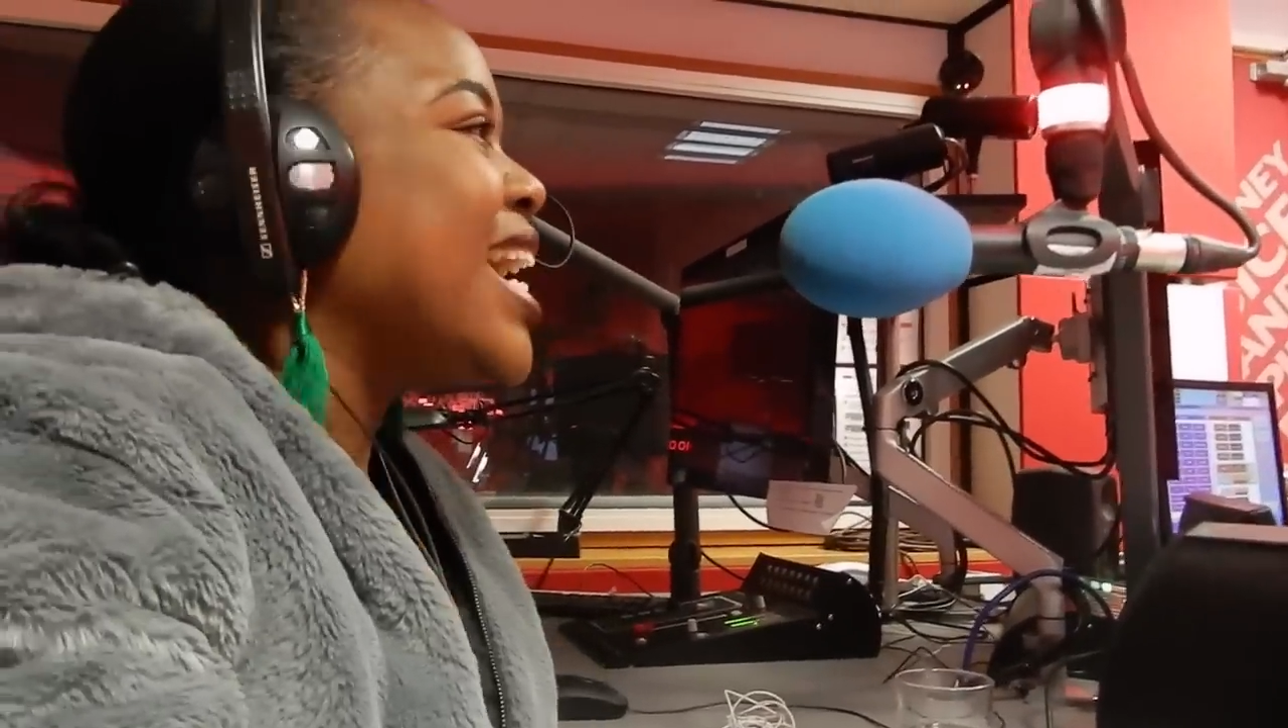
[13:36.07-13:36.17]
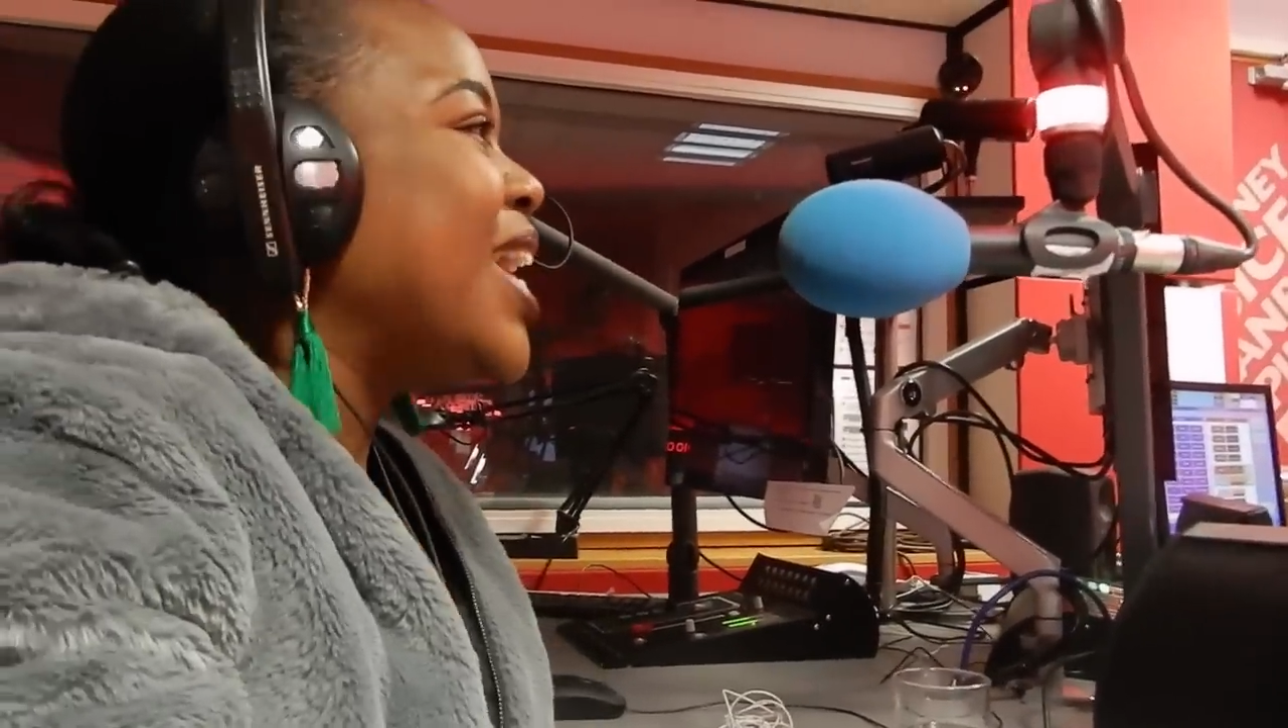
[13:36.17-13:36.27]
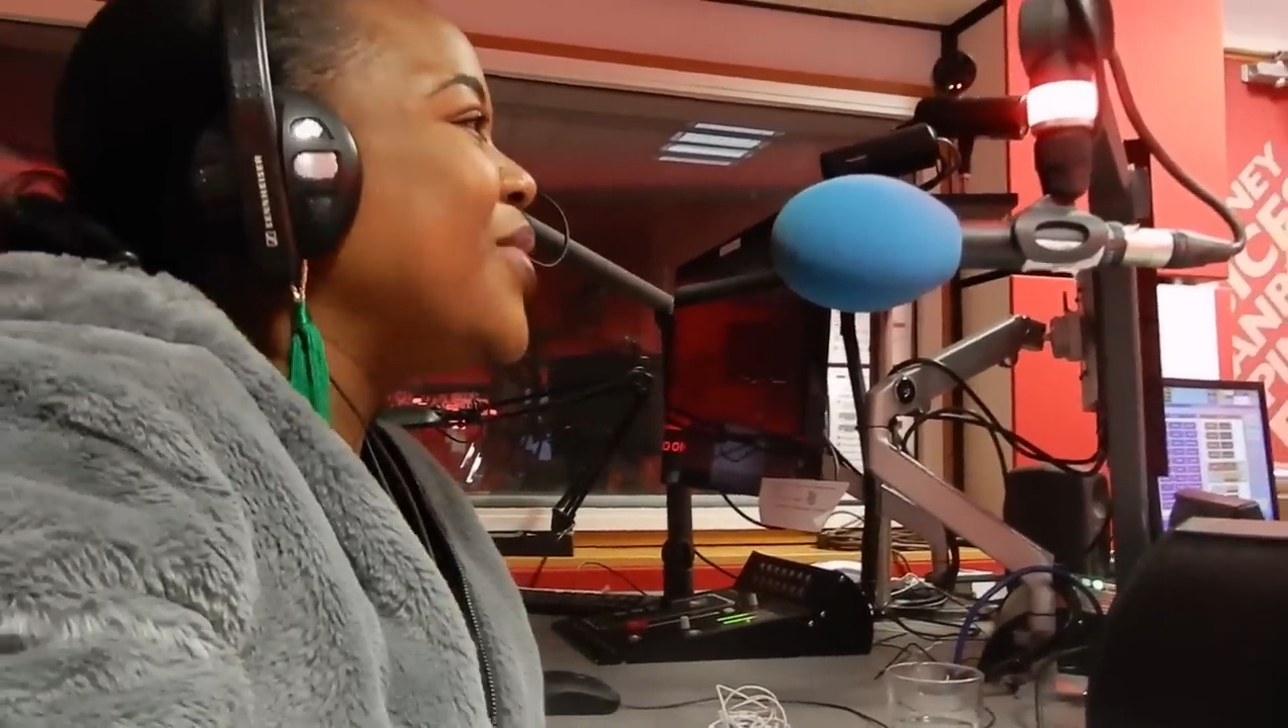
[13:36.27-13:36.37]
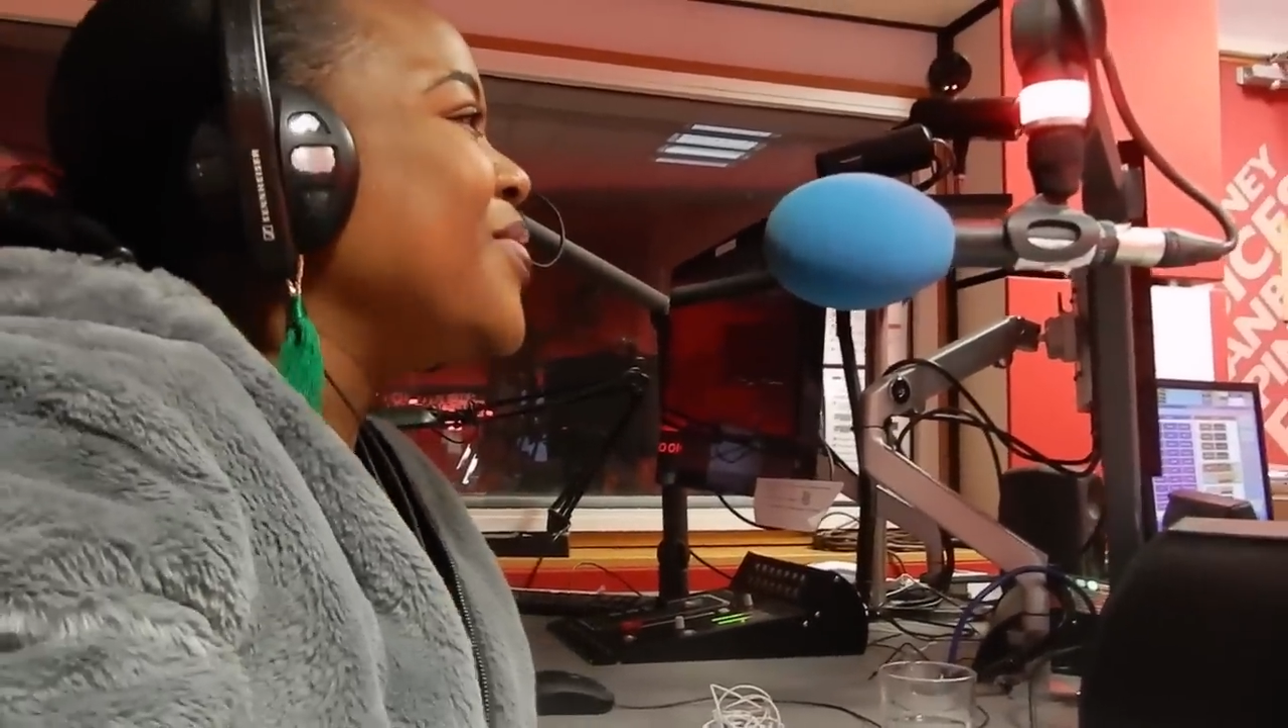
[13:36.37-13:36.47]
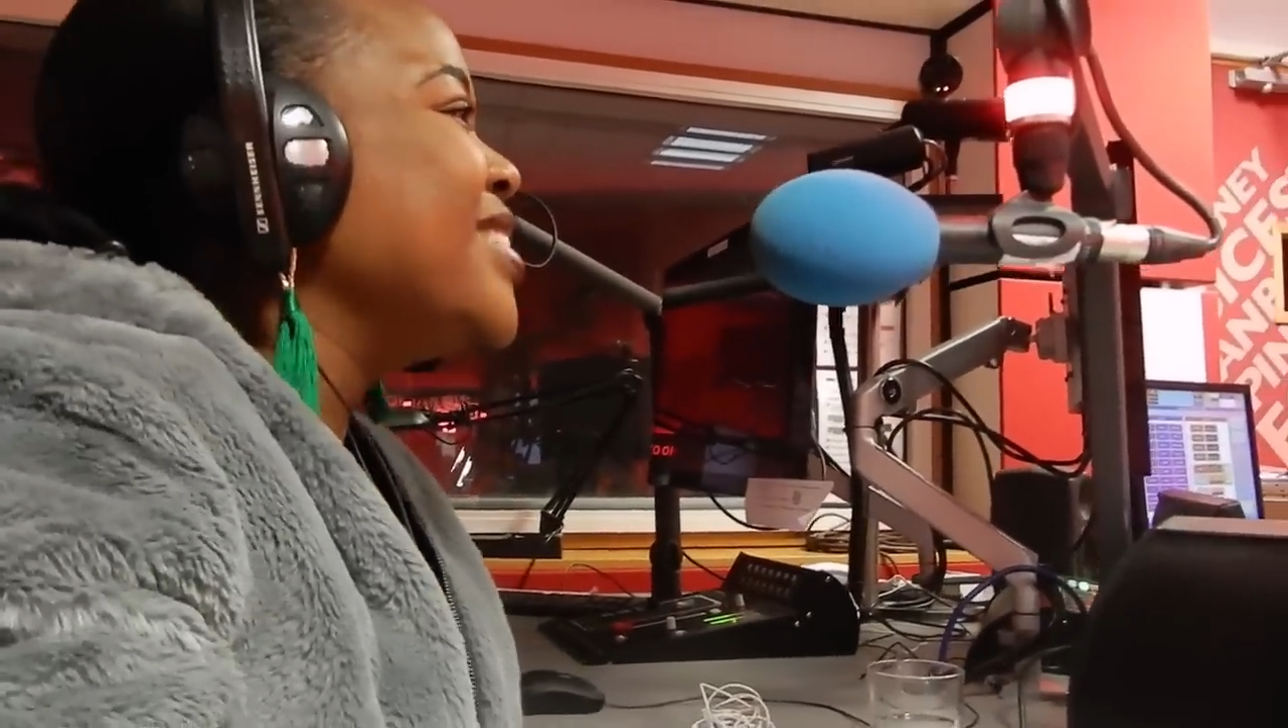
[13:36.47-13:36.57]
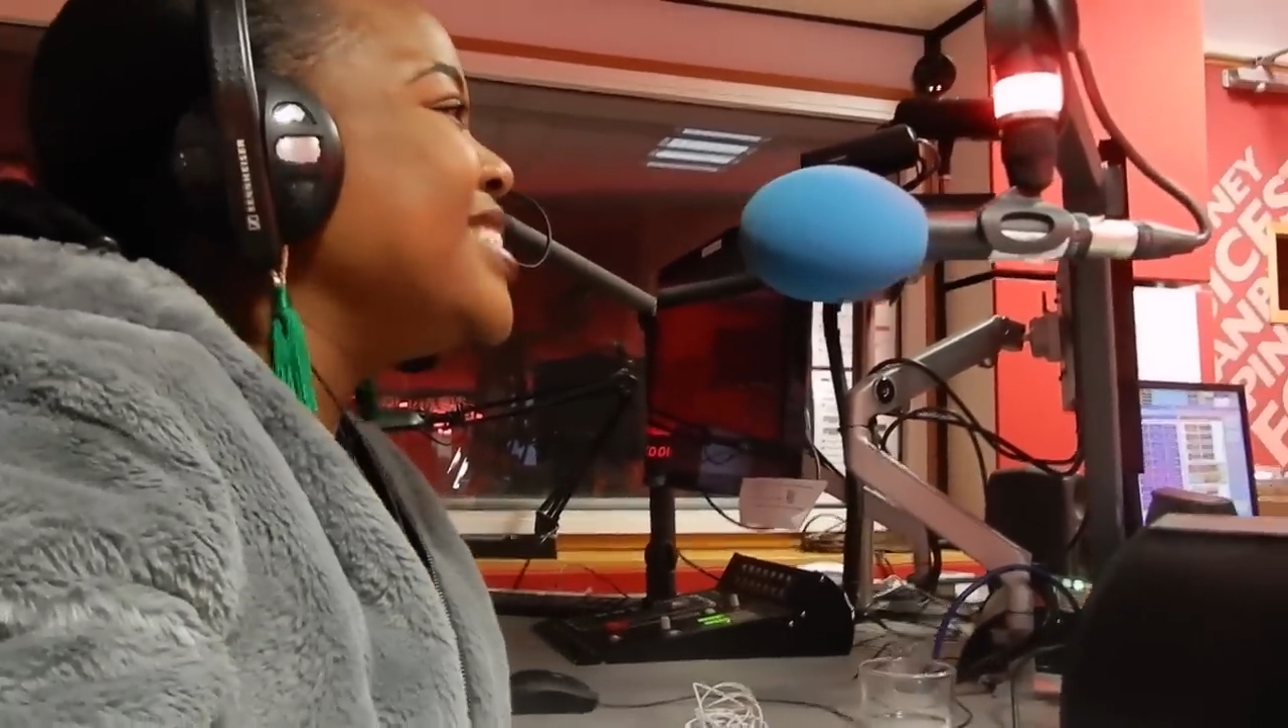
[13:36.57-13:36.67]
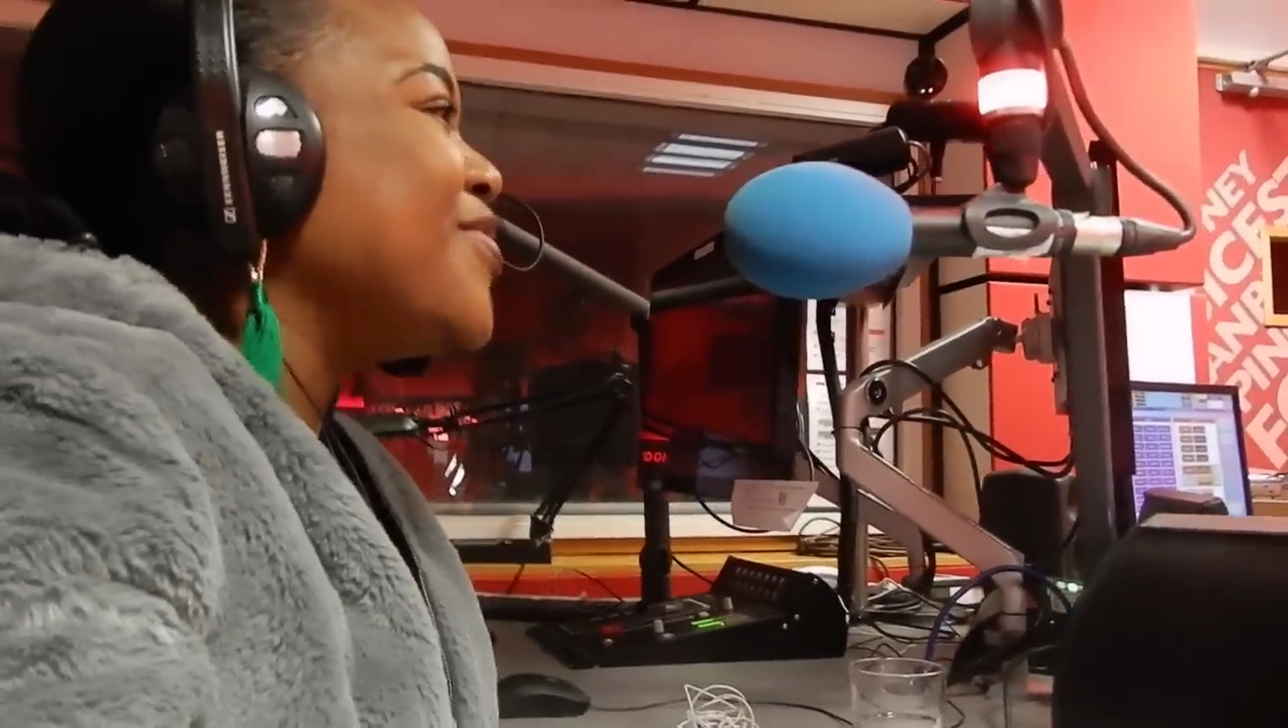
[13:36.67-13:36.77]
how